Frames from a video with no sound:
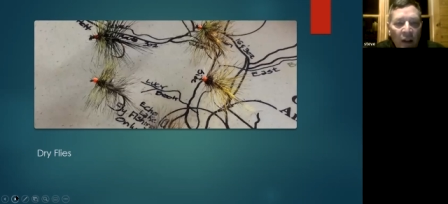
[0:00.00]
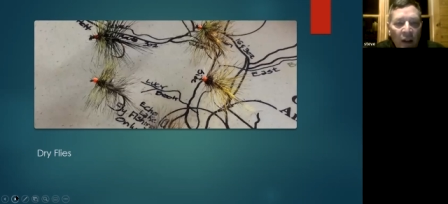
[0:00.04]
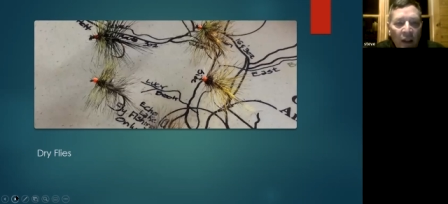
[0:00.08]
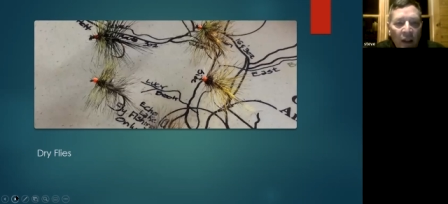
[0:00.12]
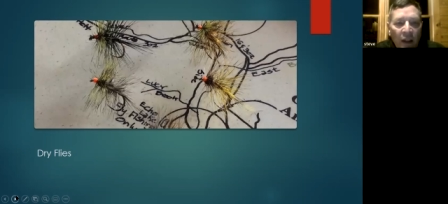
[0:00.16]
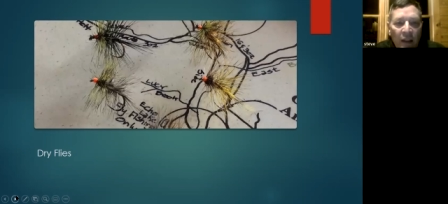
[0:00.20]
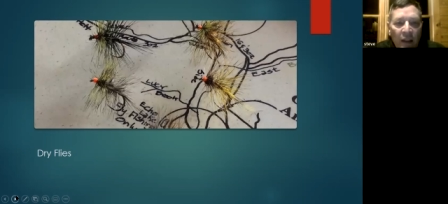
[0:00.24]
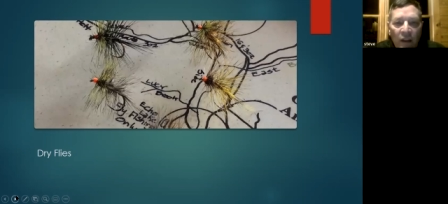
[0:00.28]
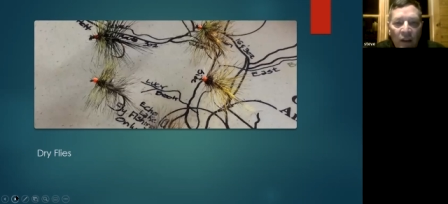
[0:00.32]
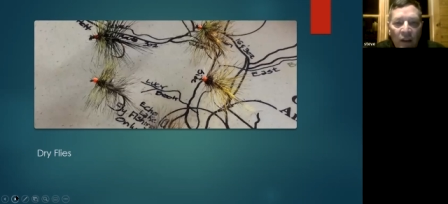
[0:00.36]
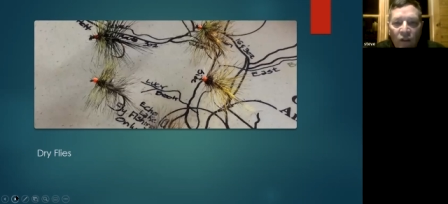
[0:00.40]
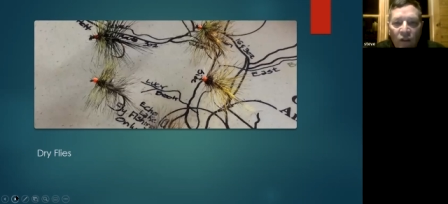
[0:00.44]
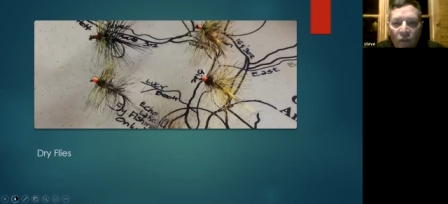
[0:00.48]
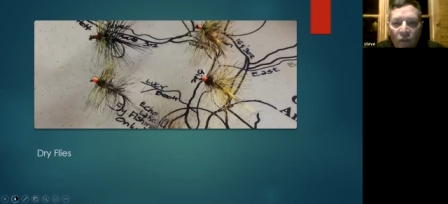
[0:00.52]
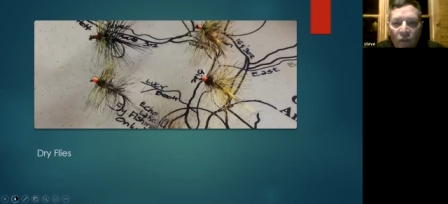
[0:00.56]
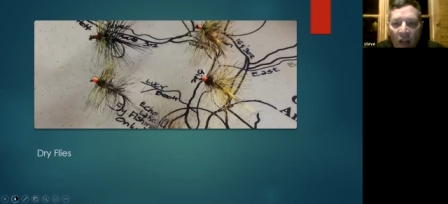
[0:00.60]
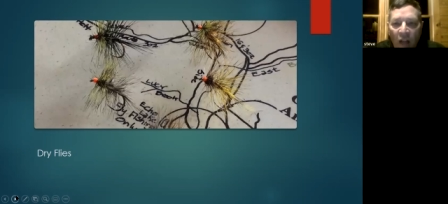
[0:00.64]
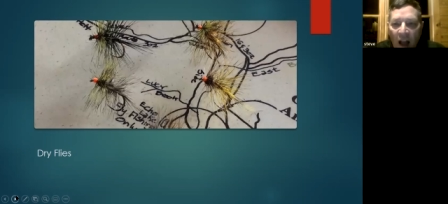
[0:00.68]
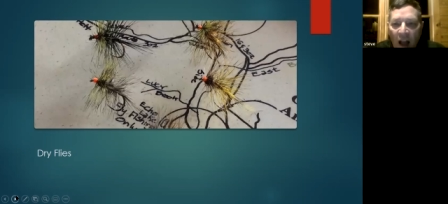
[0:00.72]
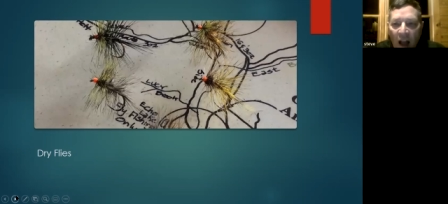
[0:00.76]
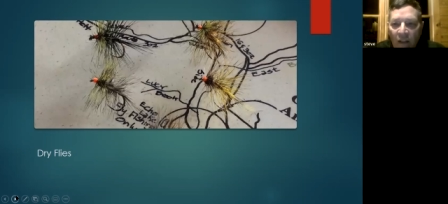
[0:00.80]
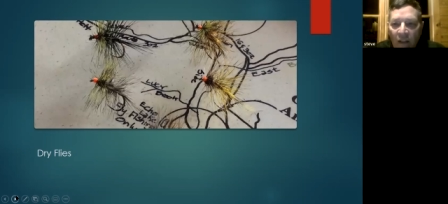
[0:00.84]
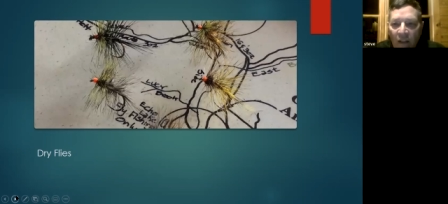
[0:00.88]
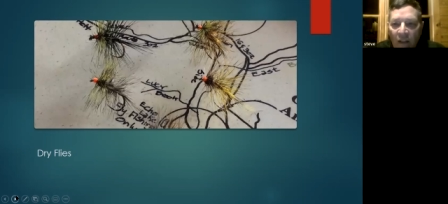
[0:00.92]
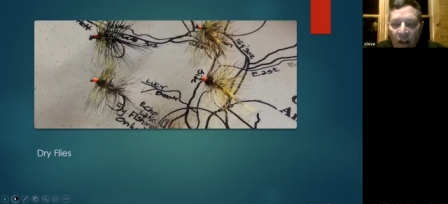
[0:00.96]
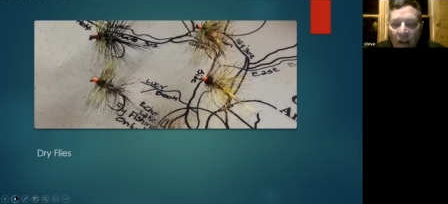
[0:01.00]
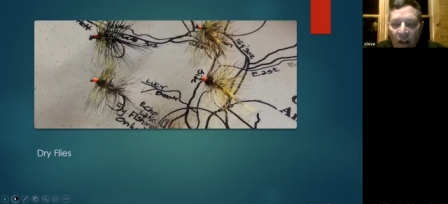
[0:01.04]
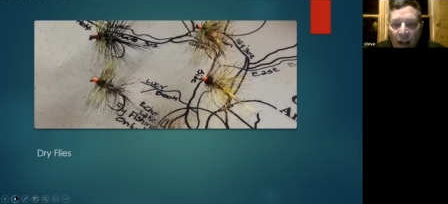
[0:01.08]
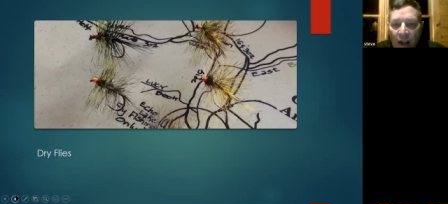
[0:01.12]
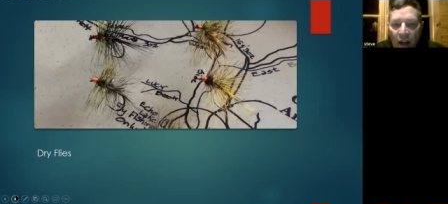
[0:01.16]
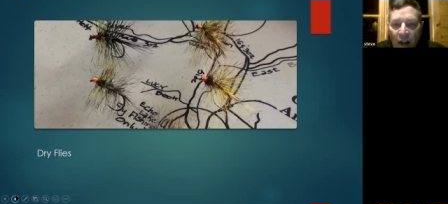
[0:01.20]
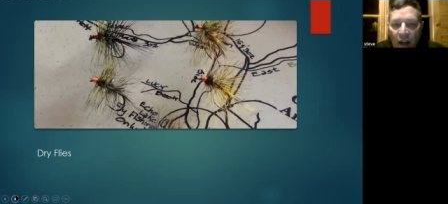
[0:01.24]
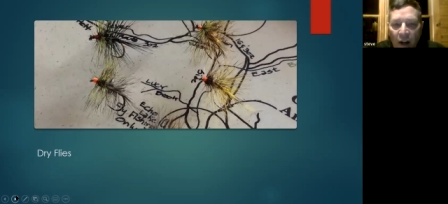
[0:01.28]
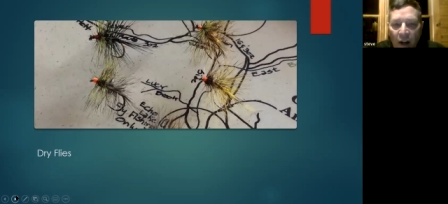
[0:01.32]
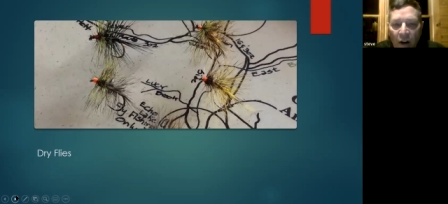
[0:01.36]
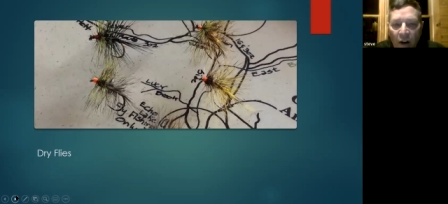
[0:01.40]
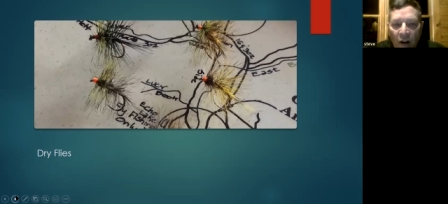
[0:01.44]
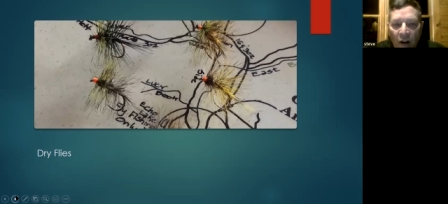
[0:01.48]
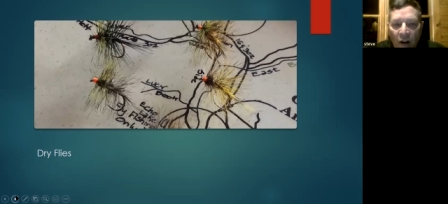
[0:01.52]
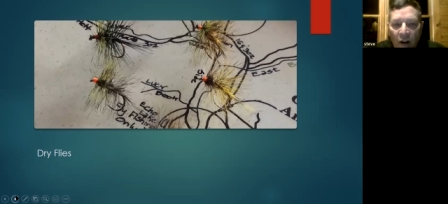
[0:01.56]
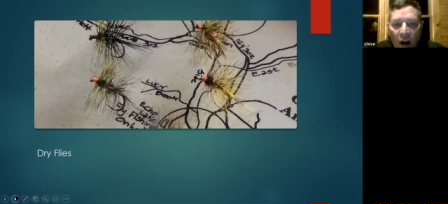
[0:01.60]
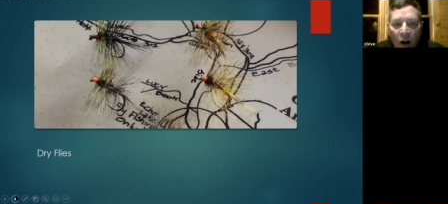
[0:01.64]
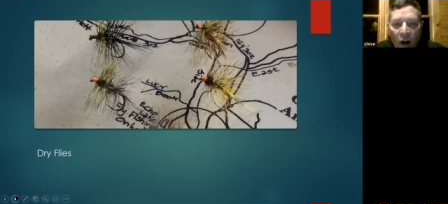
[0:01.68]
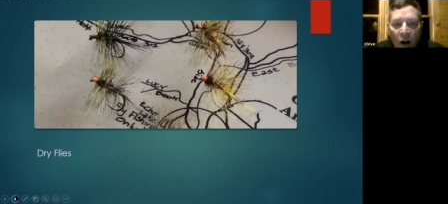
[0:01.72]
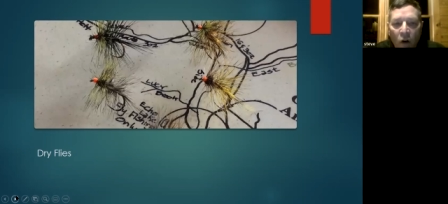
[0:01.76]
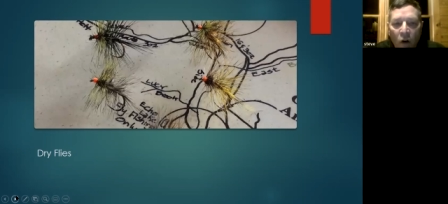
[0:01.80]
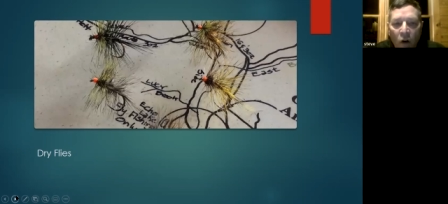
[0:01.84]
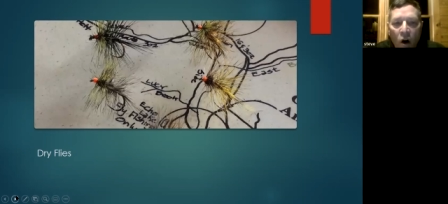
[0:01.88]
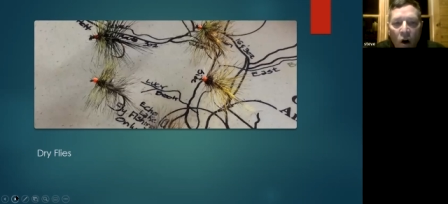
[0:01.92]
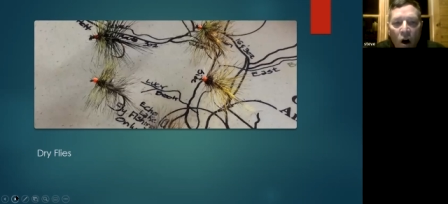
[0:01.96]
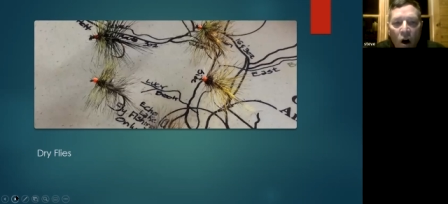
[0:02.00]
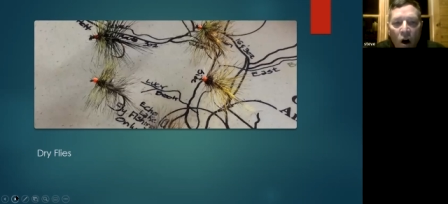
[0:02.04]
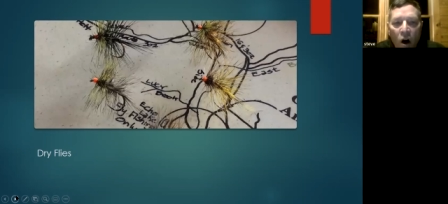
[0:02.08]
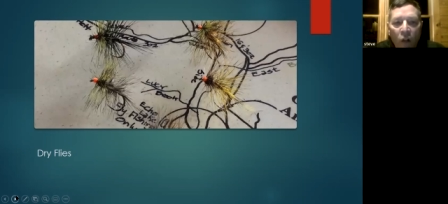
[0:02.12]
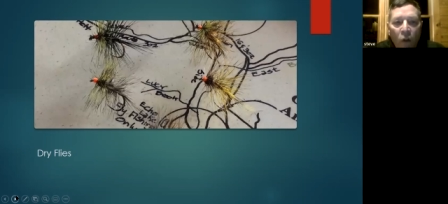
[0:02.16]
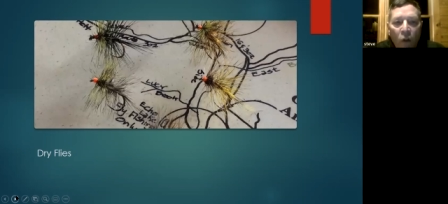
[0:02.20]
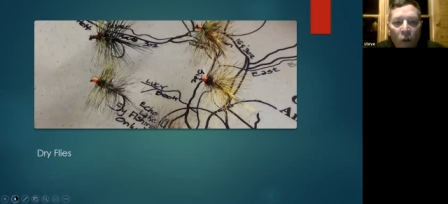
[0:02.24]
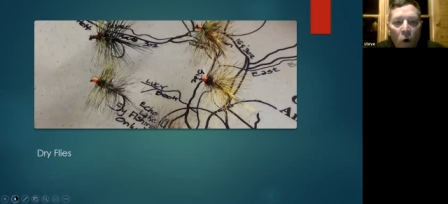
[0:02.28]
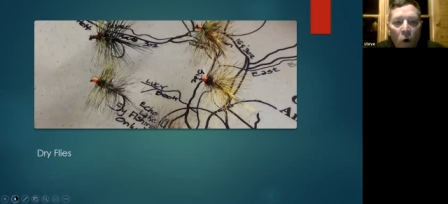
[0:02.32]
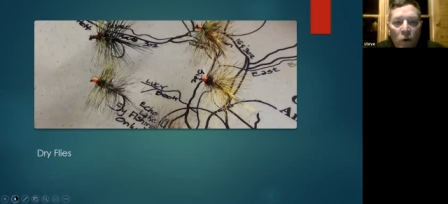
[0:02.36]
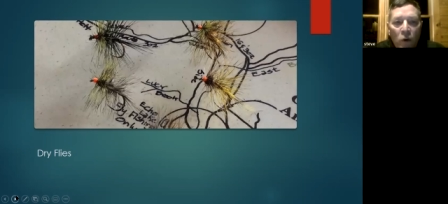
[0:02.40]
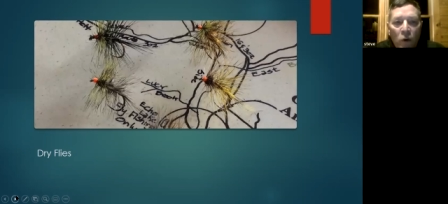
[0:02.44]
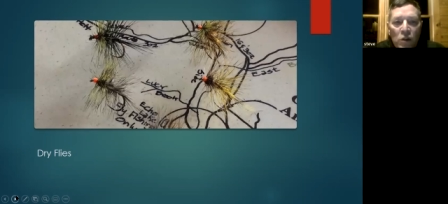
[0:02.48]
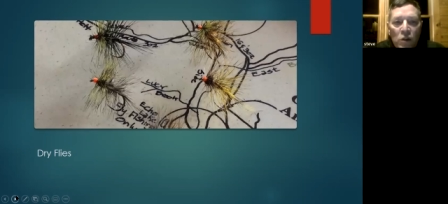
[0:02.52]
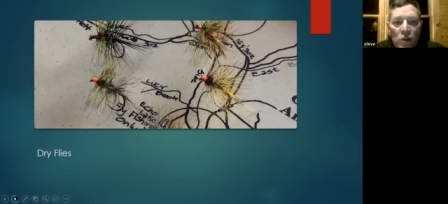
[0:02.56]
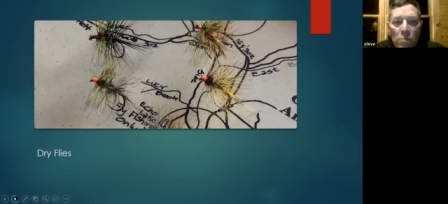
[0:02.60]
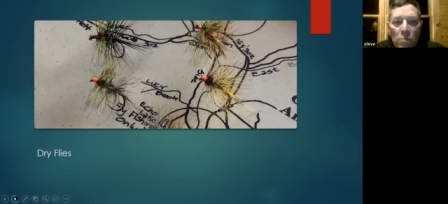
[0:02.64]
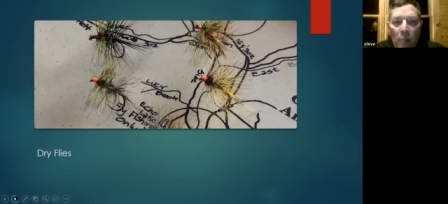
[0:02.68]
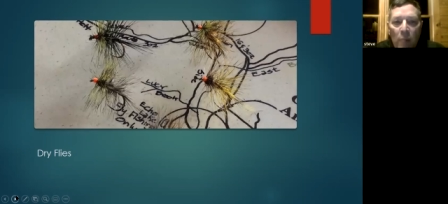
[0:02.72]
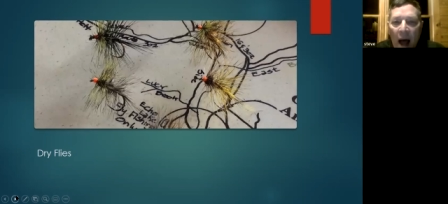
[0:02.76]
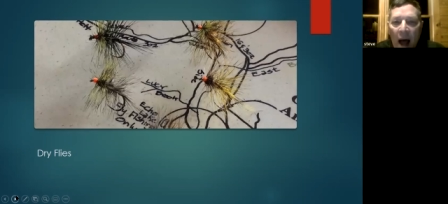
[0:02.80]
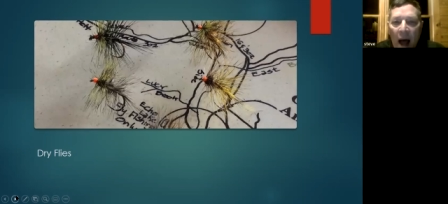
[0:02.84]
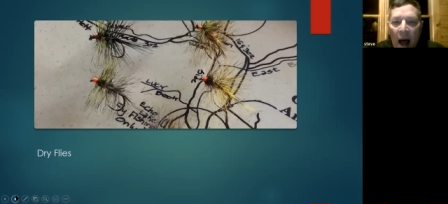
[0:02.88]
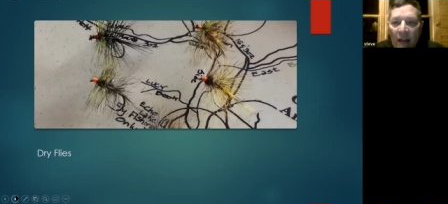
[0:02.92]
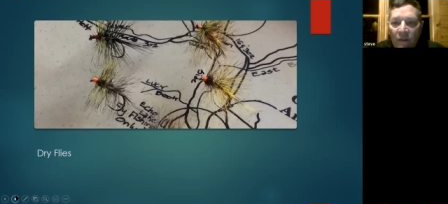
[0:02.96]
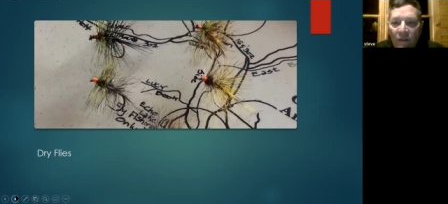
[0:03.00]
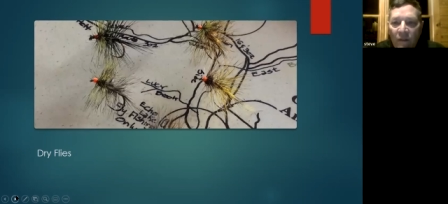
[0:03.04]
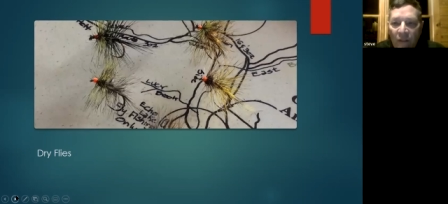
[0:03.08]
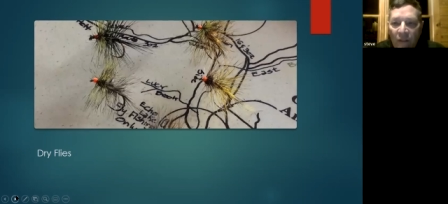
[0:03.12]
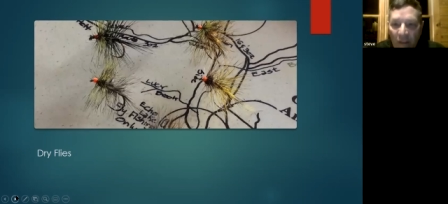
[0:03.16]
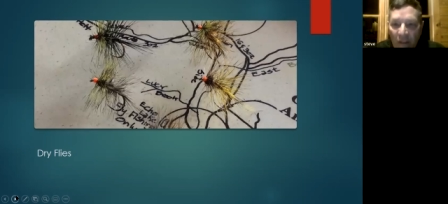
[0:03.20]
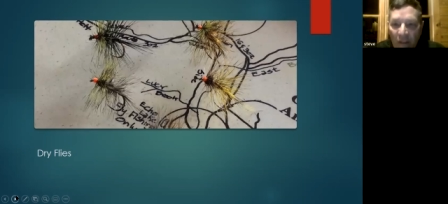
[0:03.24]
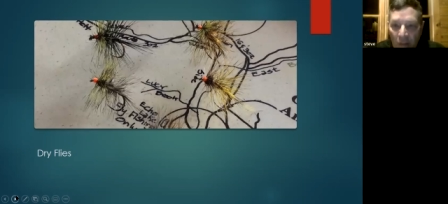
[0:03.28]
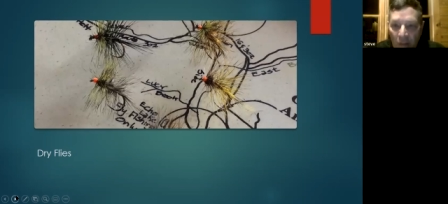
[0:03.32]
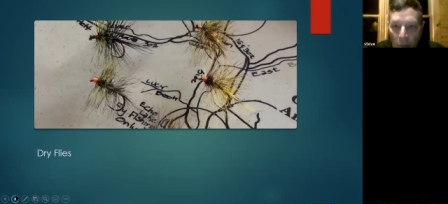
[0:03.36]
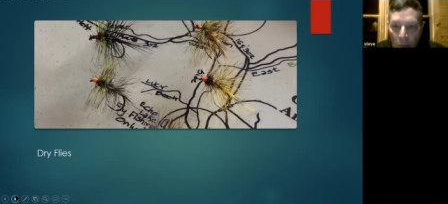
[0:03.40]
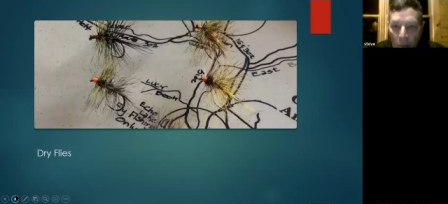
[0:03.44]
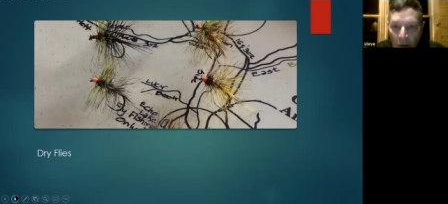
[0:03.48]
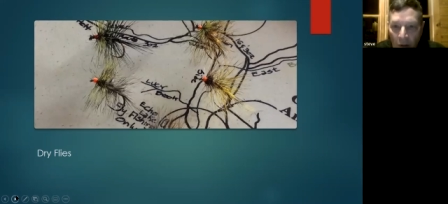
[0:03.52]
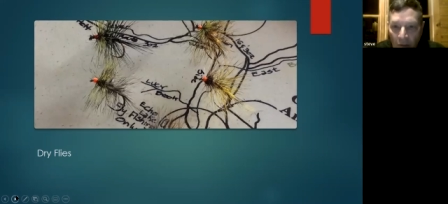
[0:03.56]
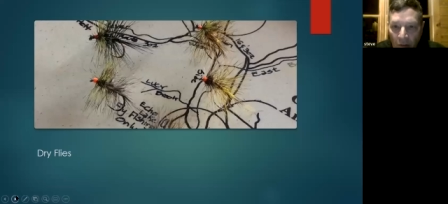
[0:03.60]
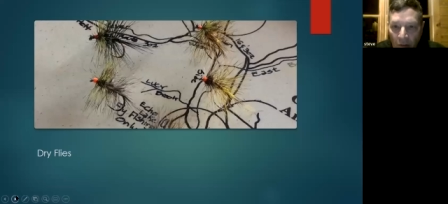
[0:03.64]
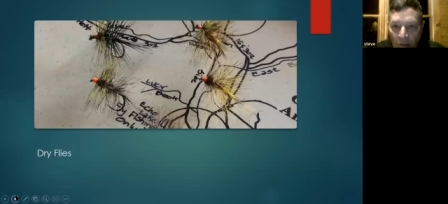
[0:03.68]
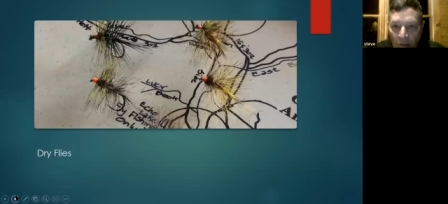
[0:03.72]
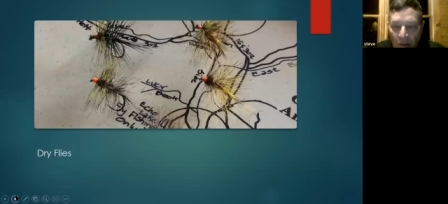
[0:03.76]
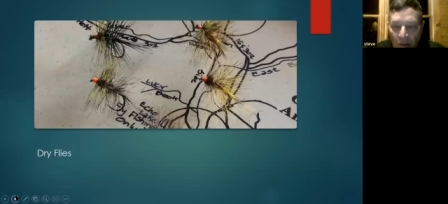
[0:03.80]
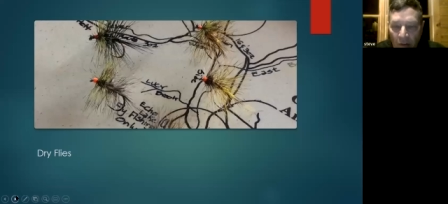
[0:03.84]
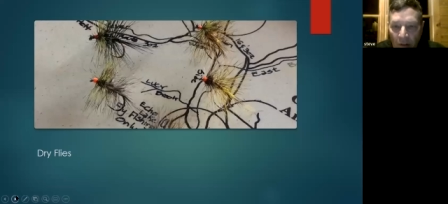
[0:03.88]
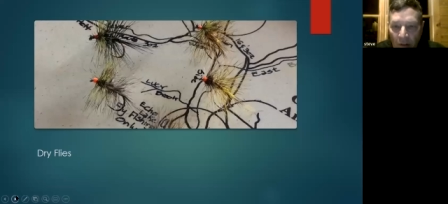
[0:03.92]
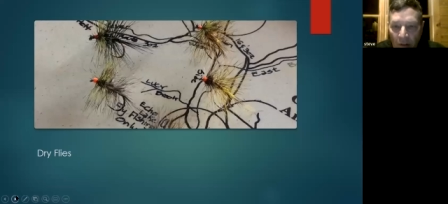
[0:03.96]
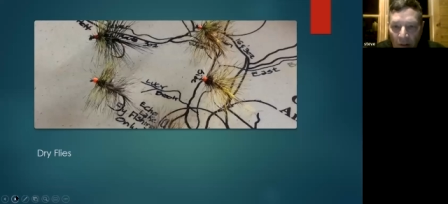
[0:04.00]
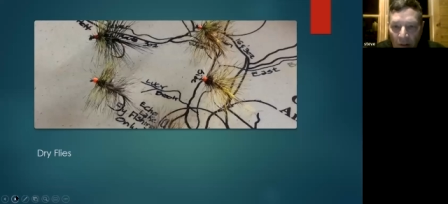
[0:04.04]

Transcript: These flies here are all known as bivisibles.